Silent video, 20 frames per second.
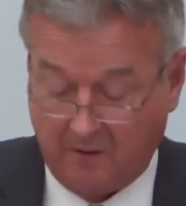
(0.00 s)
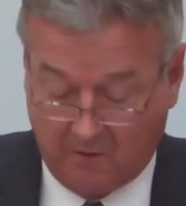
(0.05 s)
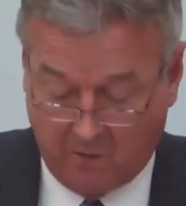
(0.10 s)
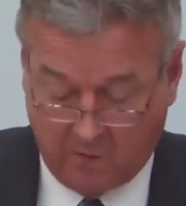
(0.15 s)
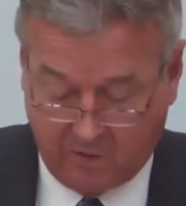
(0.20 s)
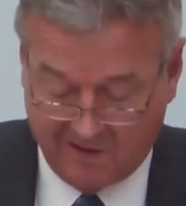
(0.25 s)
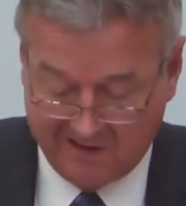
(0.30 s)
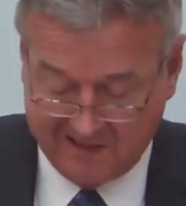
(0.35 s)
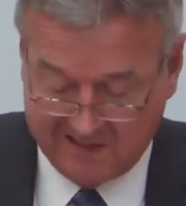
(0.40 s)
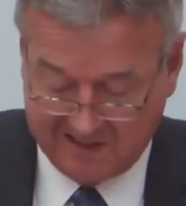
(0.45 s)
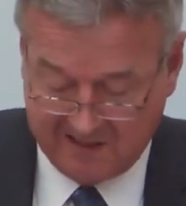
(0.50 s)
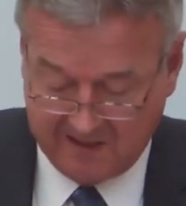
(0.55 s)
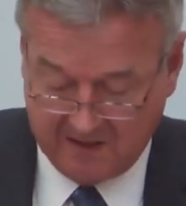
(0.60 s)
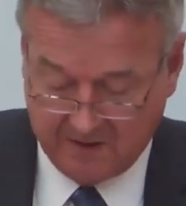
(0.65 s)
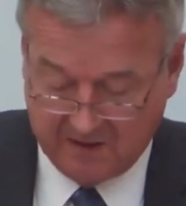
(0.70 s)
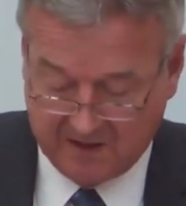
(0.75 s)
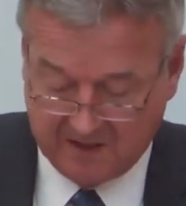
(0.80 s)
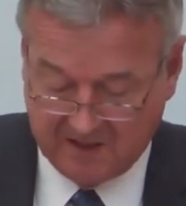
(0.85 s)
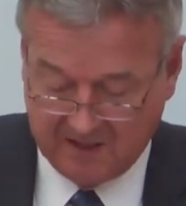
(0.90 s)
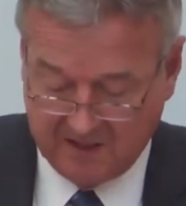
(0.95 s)

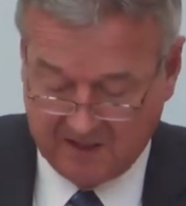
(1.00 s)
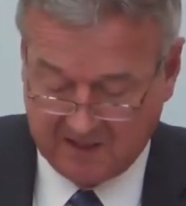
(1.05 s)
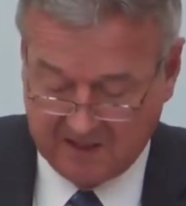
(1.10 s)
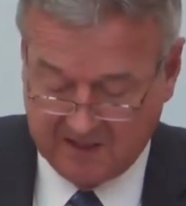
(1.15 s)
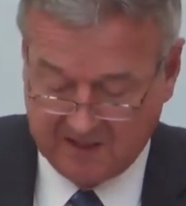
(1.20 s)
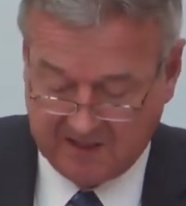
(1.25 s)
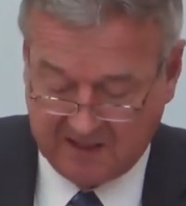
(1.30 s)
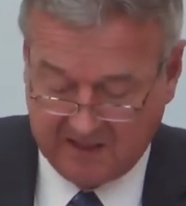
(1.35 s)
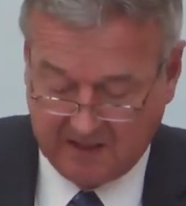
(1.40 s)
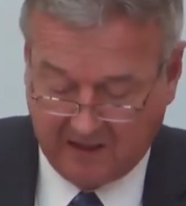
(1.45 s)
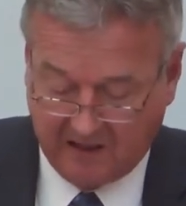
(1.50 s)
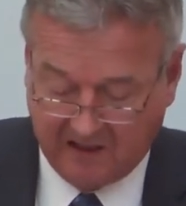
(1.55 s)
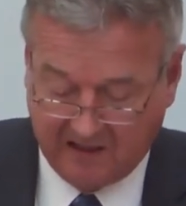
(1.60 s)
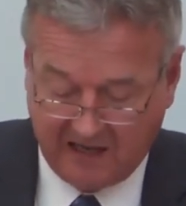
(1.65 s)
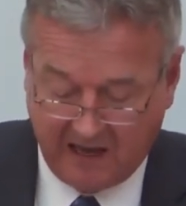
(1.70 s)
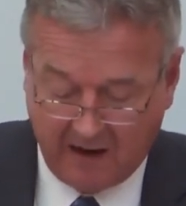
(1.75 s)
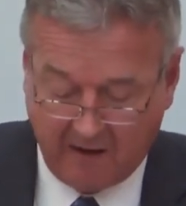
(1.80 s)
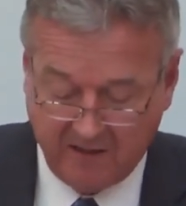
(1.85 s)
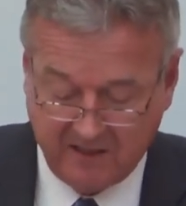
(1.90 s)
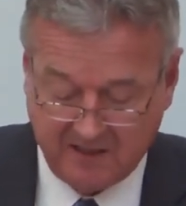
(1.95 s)
quality, certainty,
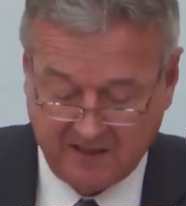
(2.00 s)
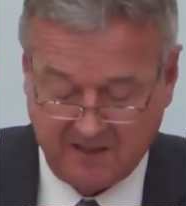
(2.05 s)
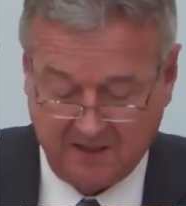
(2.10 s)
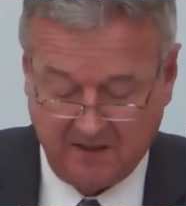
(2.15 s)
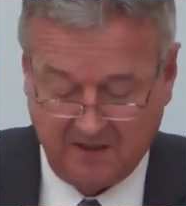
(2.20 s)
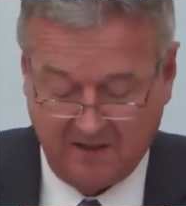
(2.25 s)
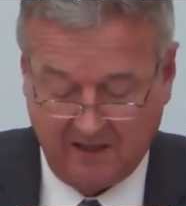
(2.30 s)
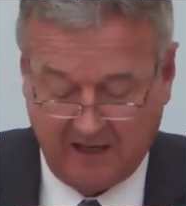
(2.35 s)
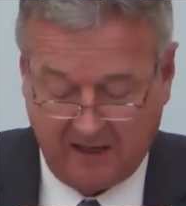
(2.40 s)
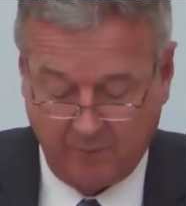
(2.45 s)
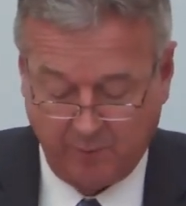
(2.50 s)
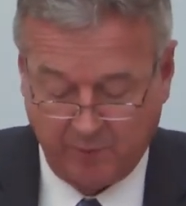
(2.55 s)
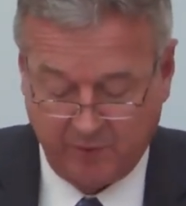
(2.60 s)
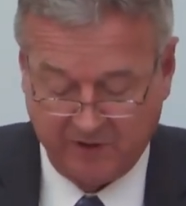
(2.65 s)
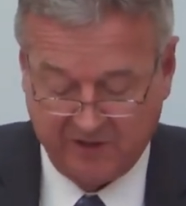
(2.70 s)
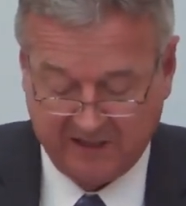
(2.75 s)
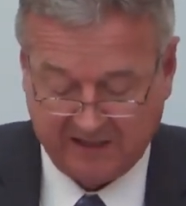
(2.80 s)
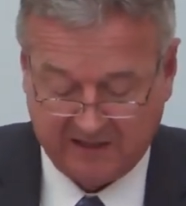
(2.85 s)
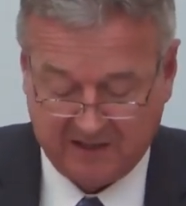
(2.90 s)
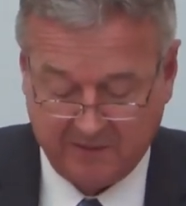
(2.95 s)
clarity, and
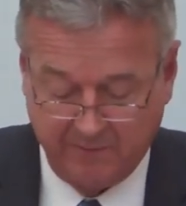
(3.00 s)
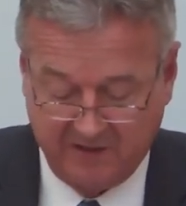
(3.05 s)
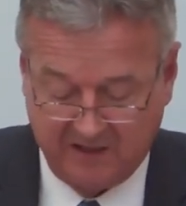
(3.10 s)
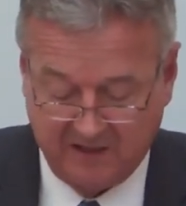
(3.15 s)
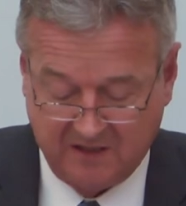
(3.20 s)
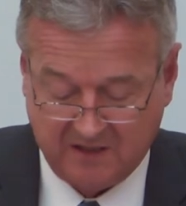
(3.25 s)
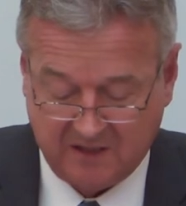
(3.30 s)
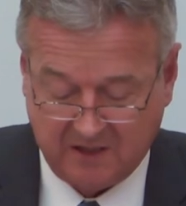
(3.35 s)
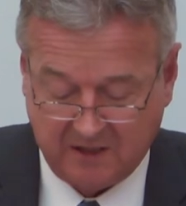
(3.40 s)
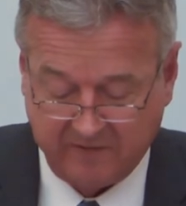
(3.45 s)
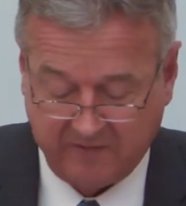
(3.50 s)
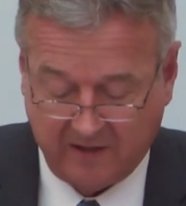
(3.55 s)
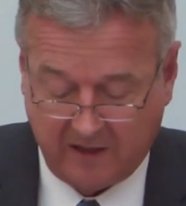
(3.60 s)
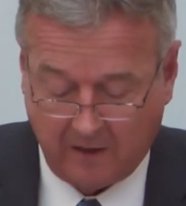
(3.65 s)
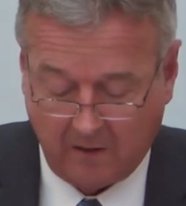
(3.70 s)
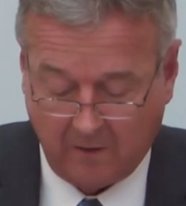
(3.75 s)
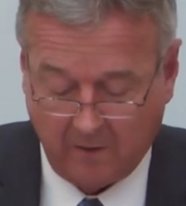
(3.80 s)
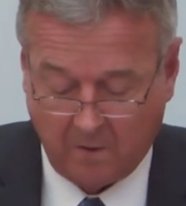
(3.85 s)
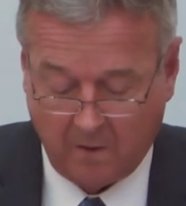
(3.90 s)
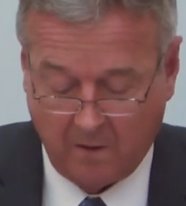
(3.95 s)
predictability of
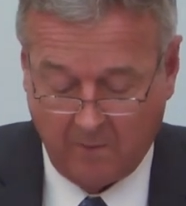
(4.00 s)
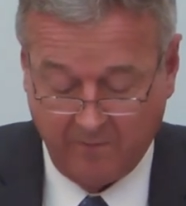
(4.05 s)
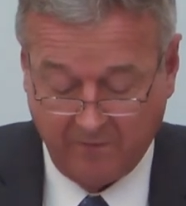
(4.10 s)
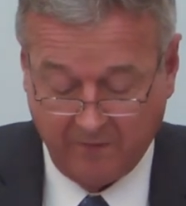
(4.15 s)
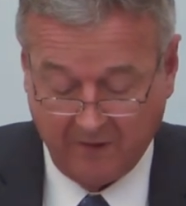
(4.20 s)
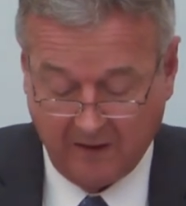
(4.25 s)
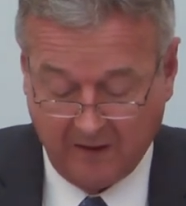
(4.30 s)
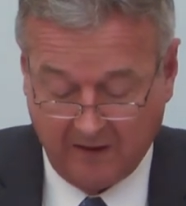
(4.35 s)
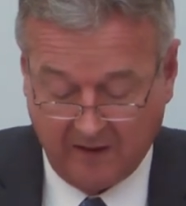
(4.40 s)
our law,